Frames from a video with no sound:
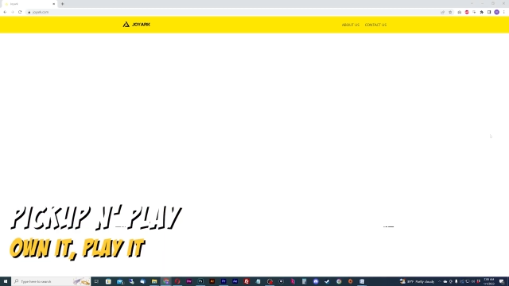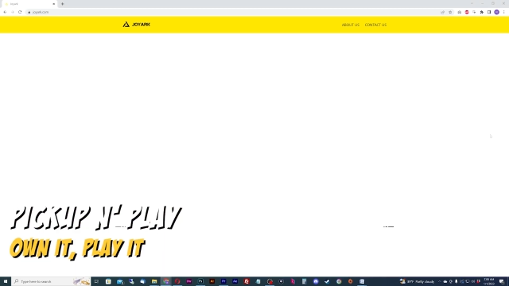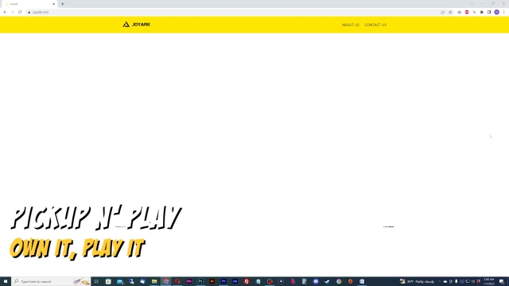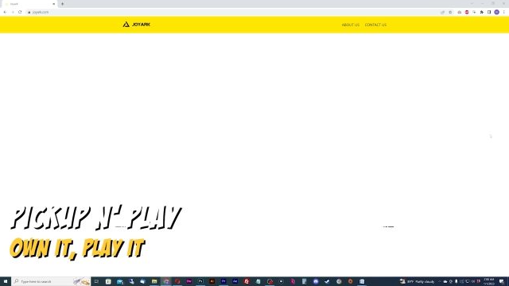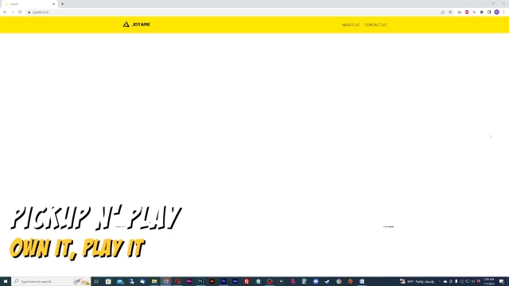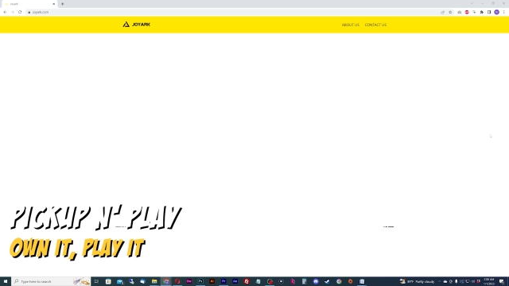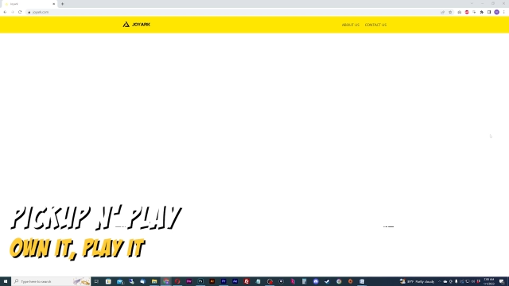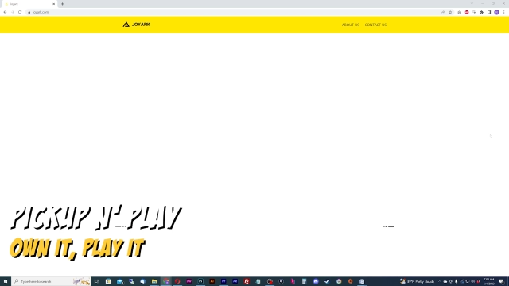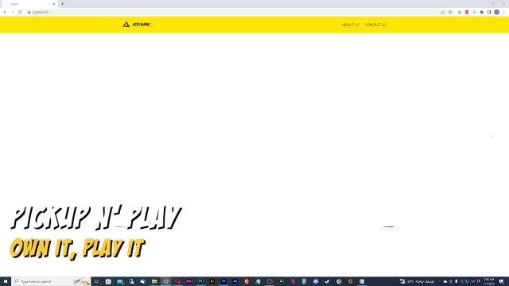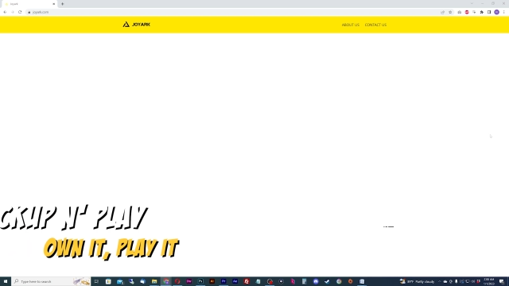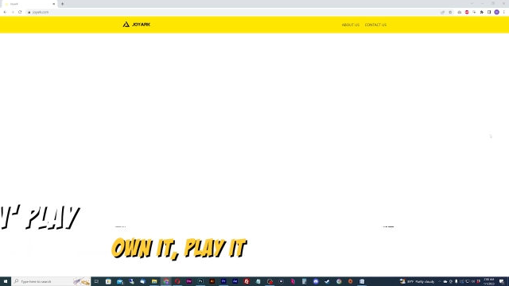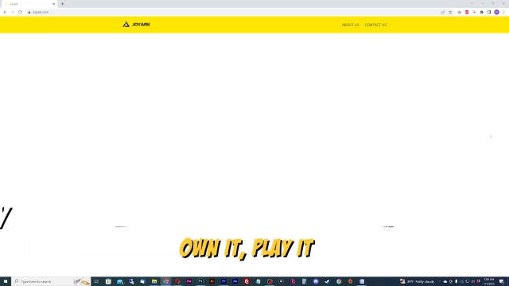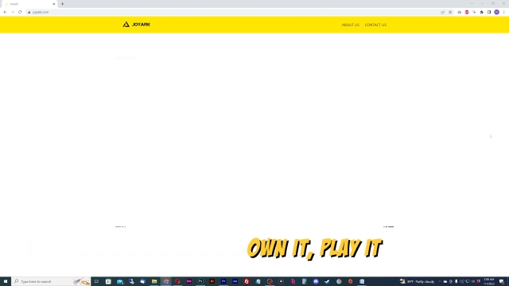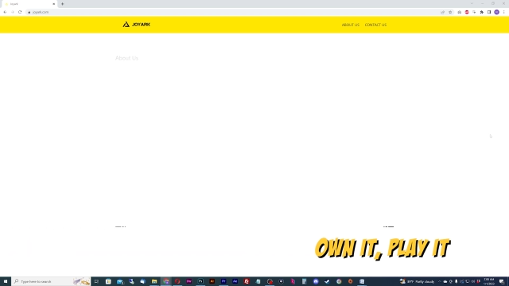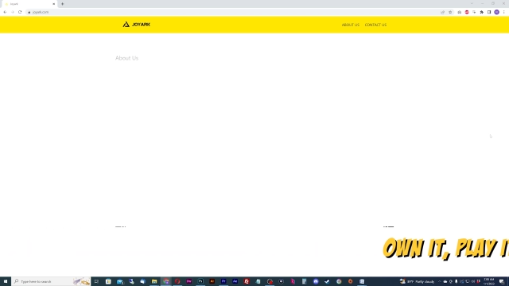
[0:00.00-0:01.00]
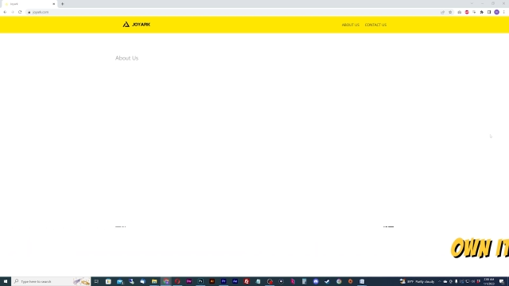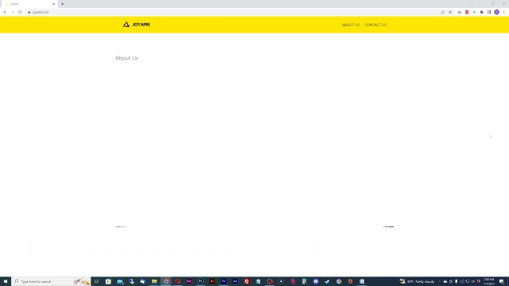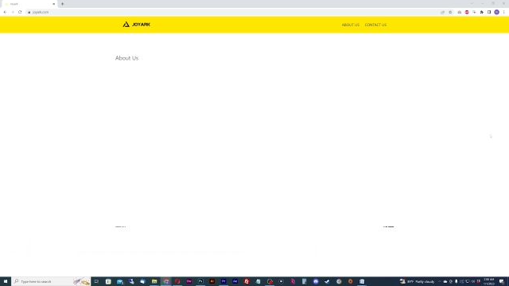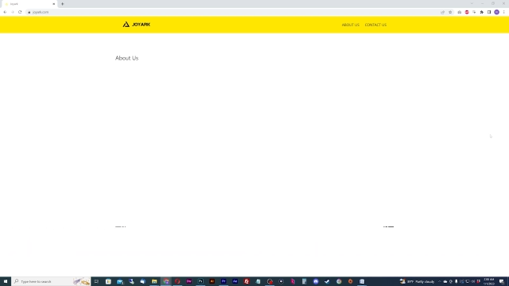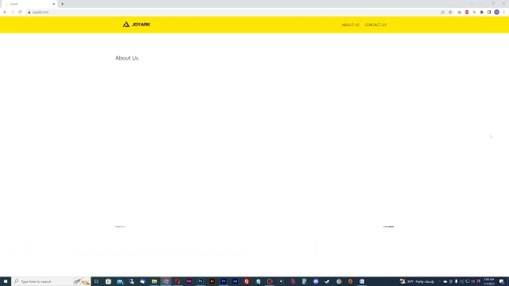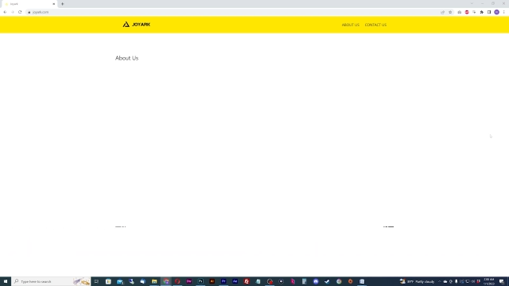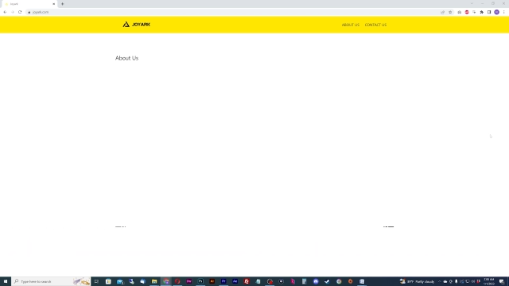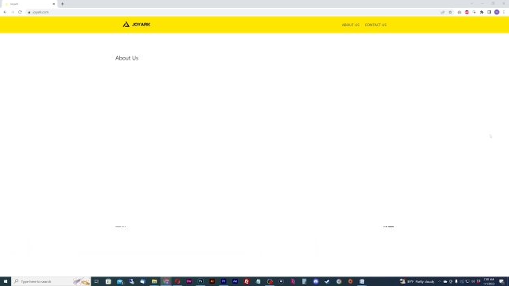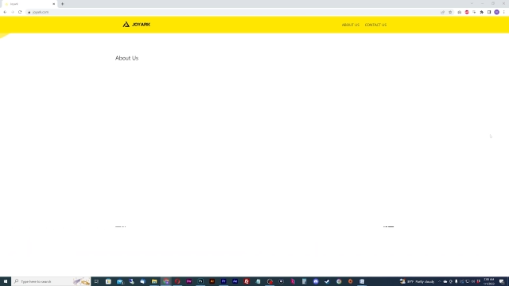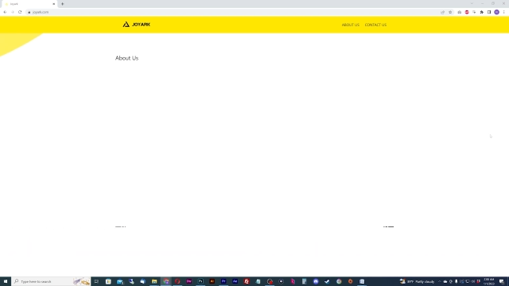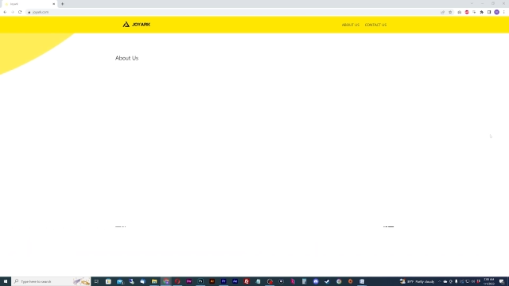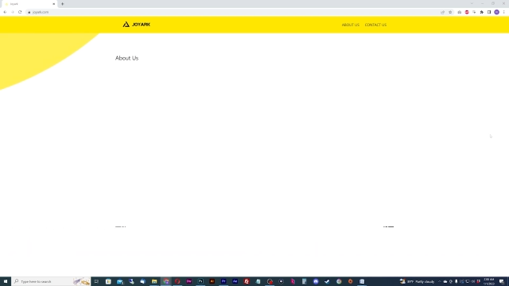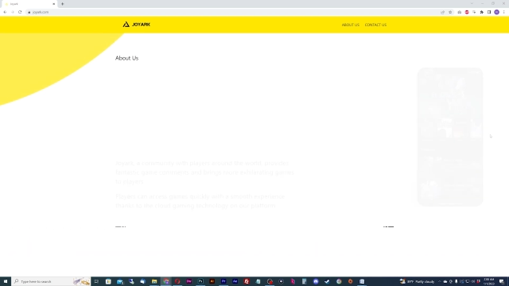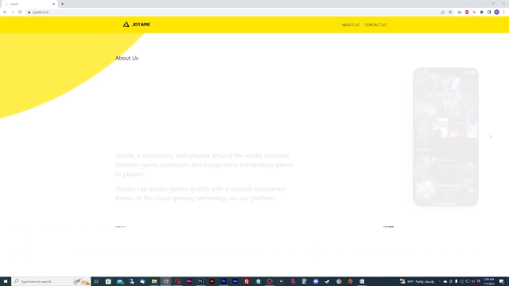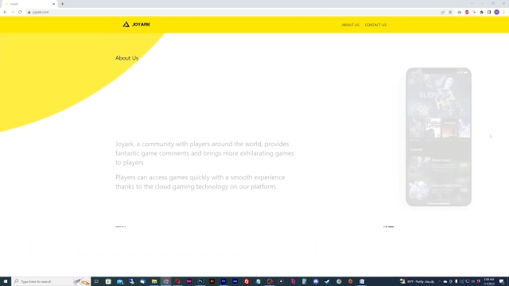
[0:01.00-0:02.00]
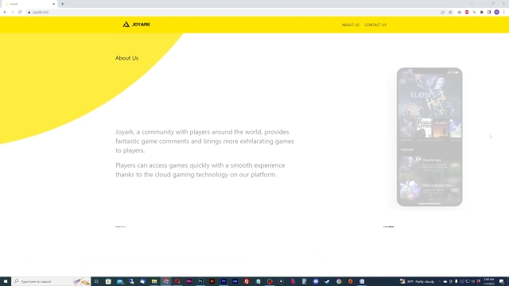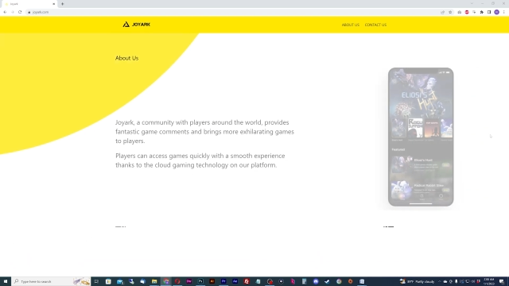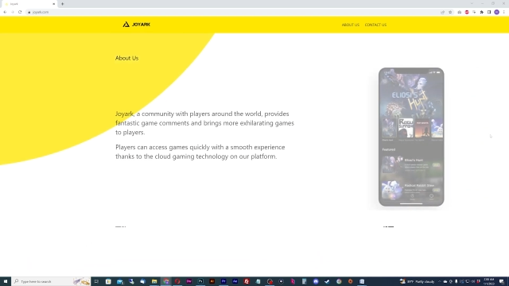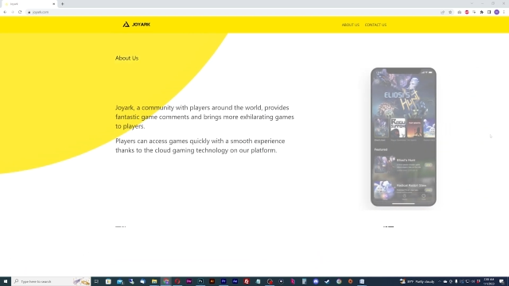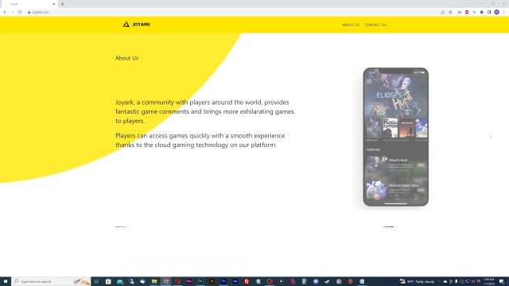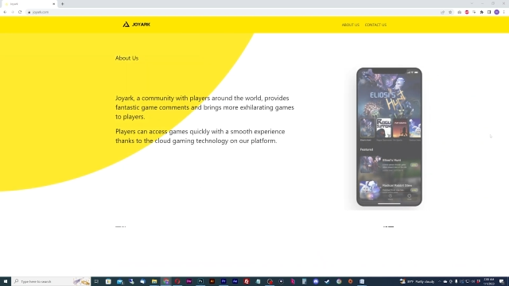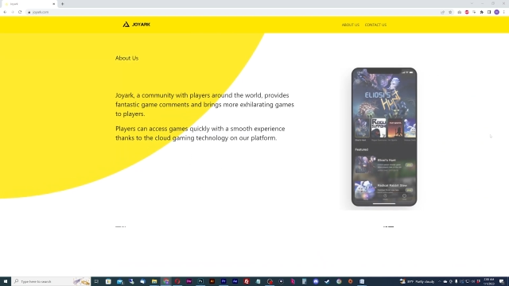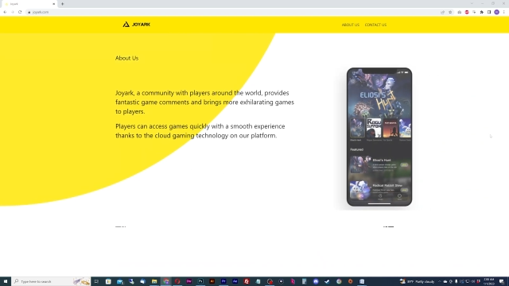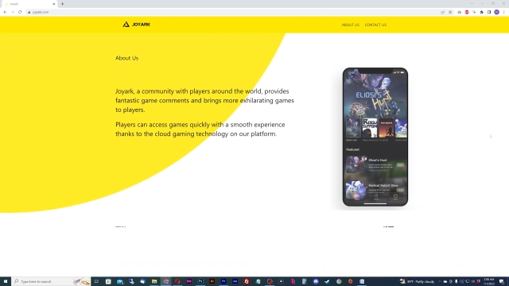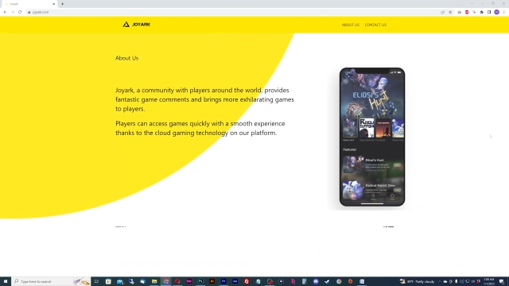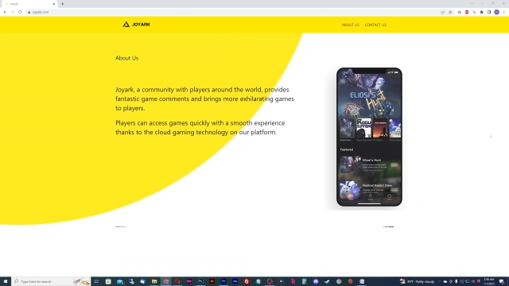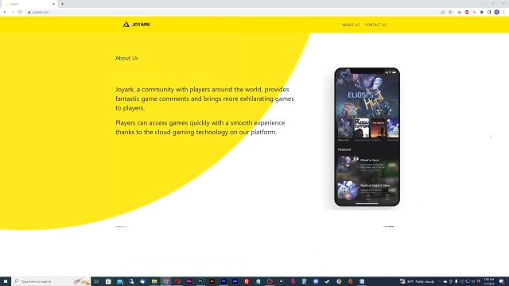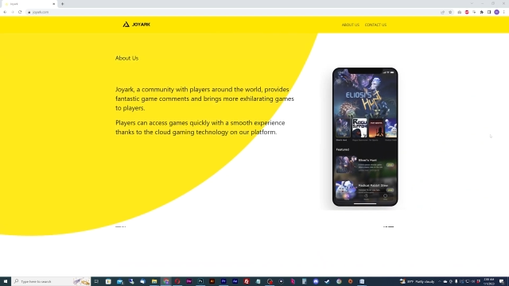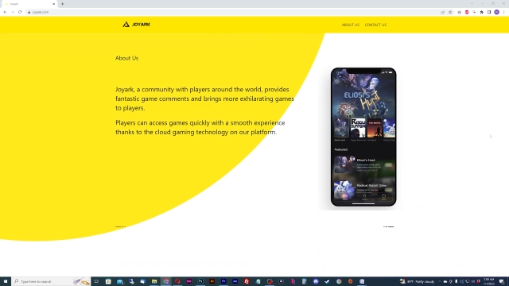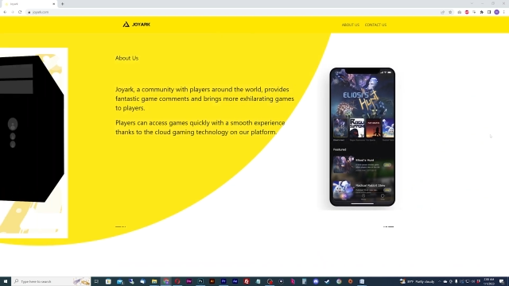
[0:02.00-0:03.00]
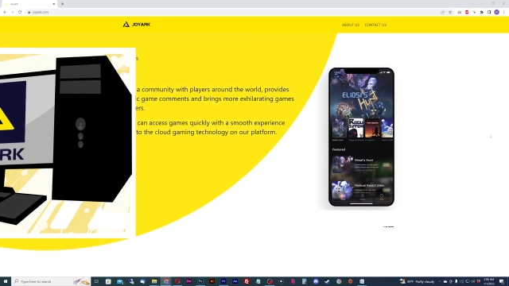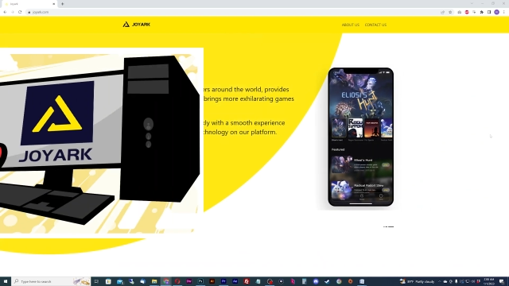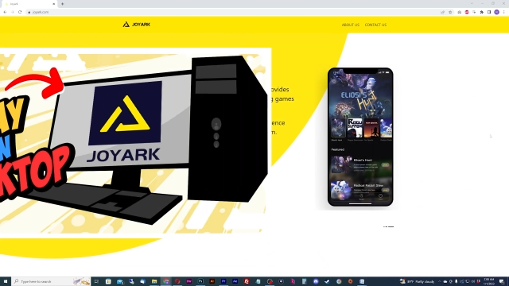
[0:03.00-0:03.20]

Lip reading: Nobody's mouth can be seen.